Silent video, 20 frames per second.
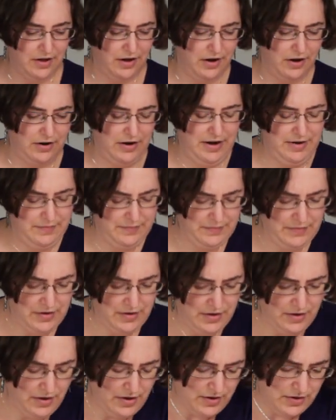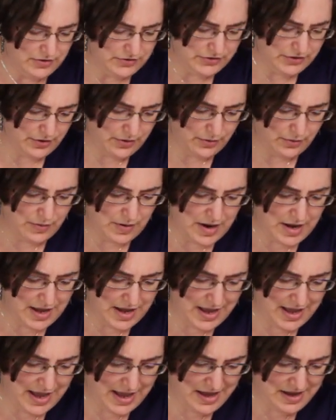All right, so
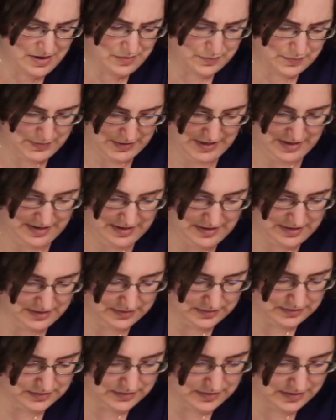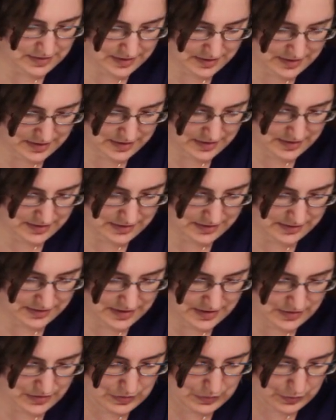AB is
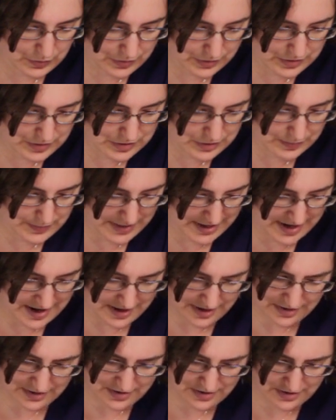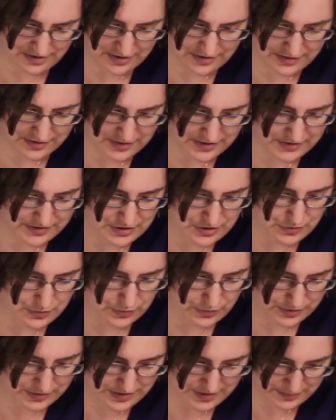an ordered pair on this
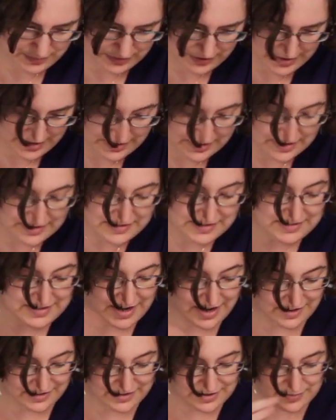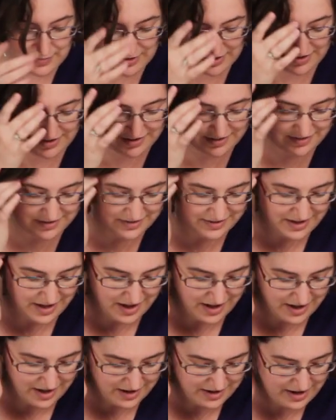coordinate plane, and it's telling me
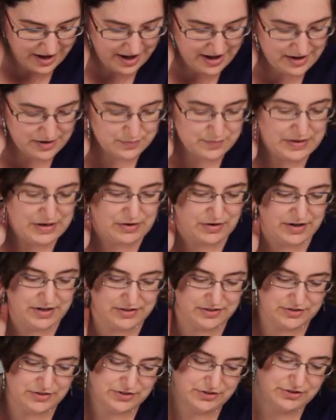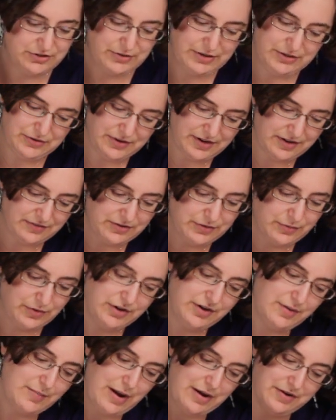that a and b are integers, so I don't have to
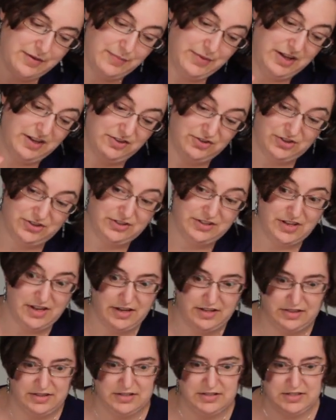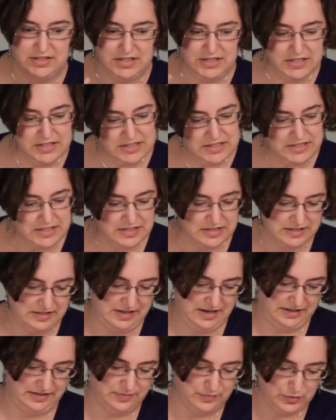worry about it being just like the teensiest
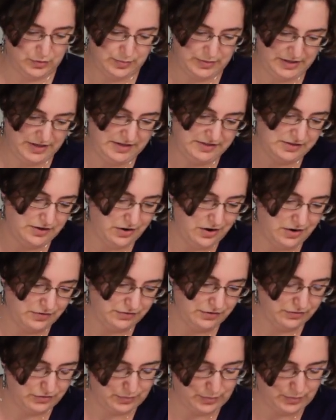decimal place off of a